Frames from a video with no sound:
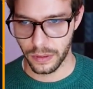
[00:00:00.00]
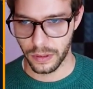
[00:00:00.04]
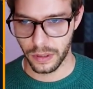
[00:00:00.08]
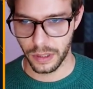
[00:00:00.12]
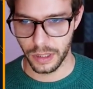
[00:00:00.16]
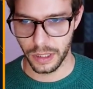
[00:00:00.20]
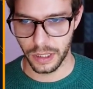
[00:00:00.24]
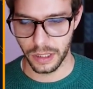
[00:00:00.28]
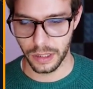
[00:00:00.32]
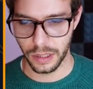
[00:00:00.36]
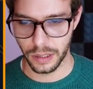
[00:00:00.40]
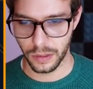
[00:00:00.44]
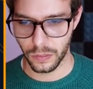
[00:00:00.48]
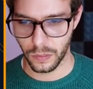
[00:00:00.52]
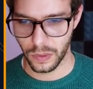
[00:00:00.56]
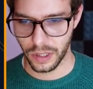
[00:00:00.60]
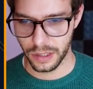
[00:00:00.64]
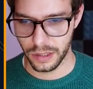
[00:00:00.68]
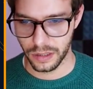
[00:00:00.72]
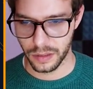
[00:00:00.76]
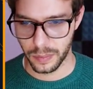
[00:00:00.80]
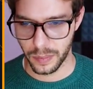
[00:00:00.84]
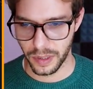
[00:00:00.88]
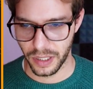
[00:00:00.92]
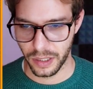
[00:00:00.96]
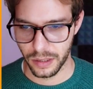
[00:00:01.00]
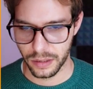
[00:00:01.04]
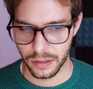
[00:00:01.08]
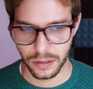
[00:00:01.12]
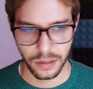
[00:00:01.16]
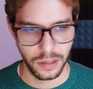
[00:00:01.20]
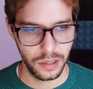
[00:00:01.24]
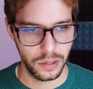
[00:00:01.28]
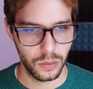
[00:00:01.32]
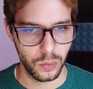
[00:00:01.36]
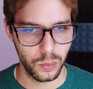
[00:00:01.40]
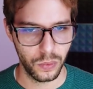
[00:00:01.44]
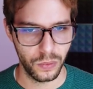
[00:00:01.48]
leading white space,
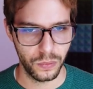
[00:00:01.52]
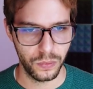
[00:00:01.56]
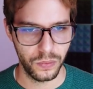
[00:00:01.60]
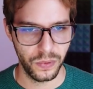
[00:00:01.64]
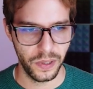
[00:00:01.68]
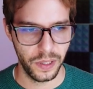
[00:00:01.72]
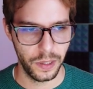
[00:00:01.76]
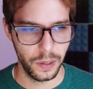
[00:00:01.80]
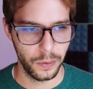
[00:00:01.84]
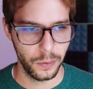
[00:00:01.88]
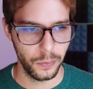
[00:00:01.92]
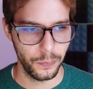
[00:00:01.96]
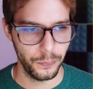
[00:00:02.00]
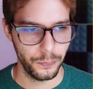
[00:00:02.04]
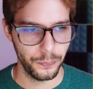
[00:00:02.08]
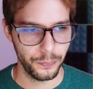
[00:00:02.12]
it will fail.